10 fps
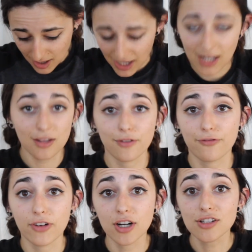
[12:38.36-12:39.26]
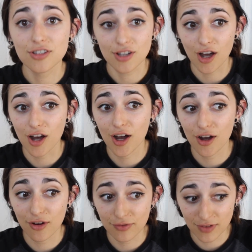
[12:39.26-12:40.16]
kind of the first
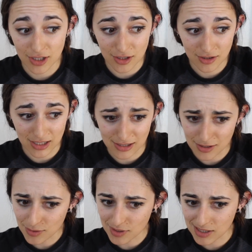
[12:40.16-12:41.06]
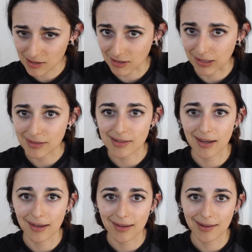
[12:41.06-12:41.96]
of this new series.
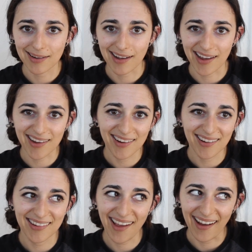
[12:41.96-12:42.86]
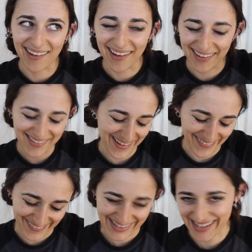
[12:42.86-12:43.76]
And I don't know
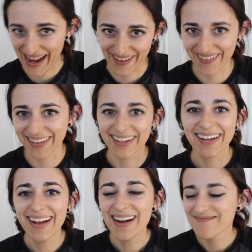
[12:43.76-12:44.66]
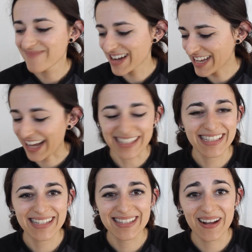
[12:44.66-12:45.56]
what to say really. But
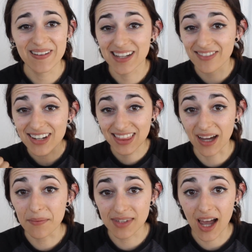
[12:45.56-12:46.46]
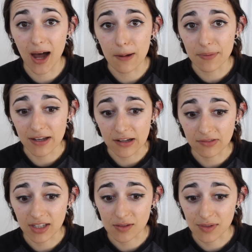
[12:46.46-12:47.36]
yes, so give it a thumbs up
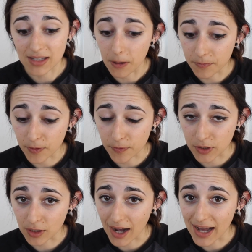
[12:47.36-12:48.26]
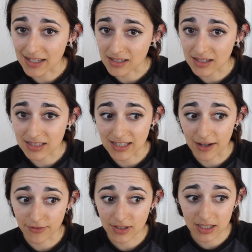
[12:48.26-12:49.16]
if this was helpful for you guys.
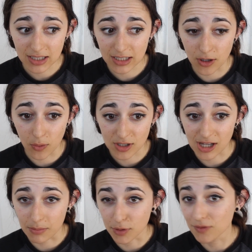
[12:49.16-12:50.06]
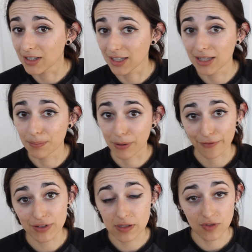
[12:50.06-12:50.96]
Definitely go watch that movie, The
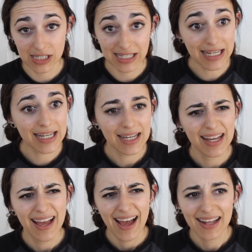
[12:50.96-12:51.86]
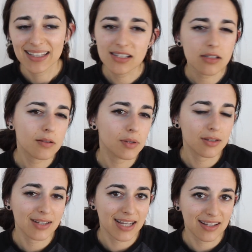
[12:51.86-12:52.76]
Perfect Physique, and listen to what
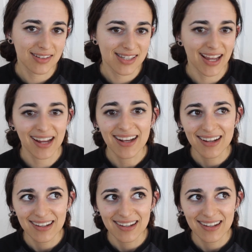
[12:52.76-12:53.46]
those guys have to say.